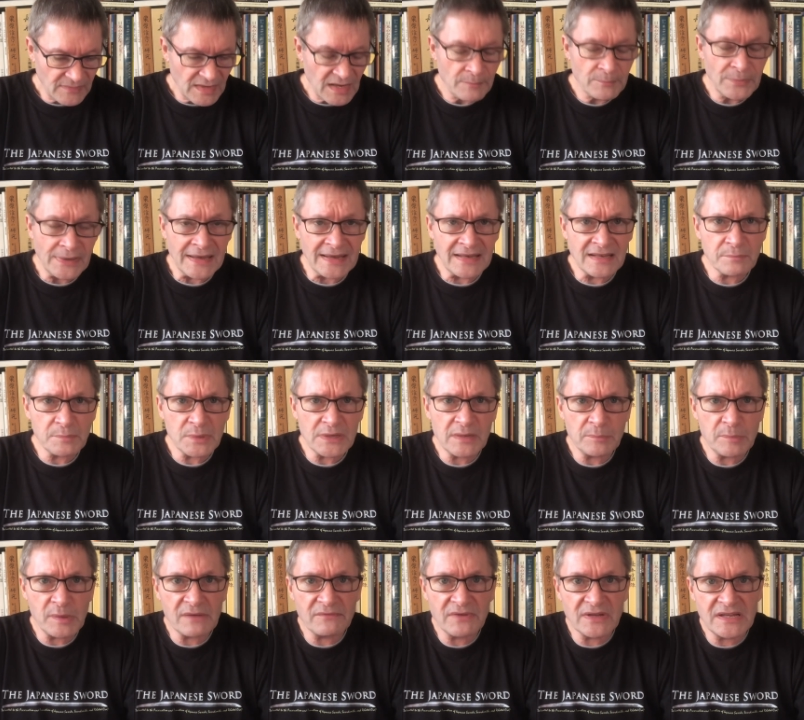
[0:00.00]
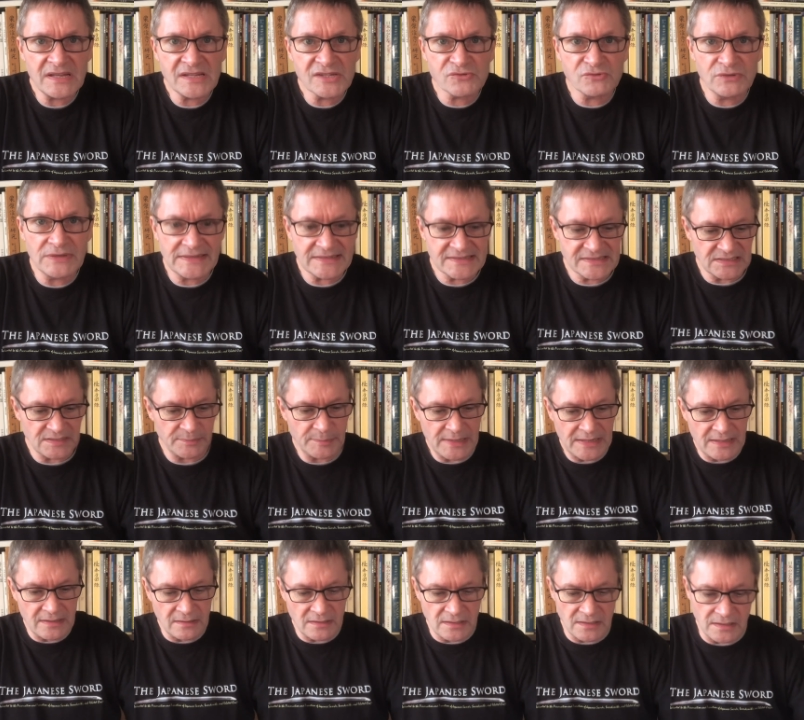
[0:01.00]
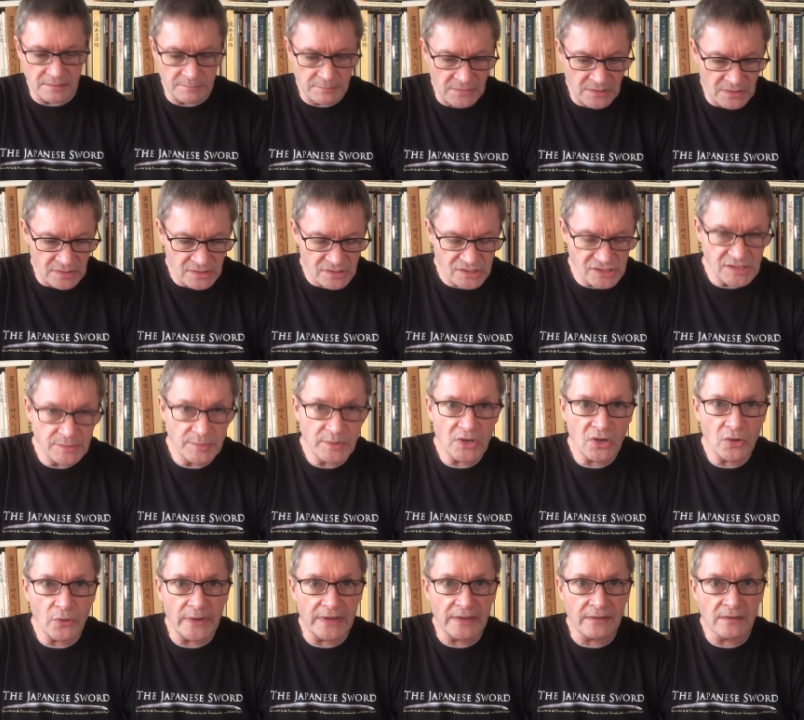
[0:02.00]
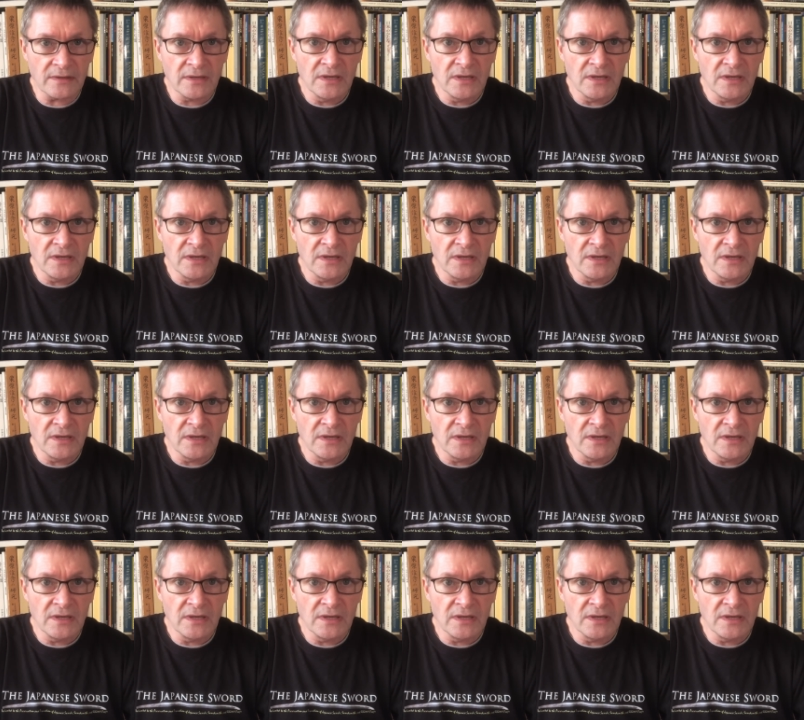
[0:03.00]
it ended up being a bit of a history lesson about Shibakoin.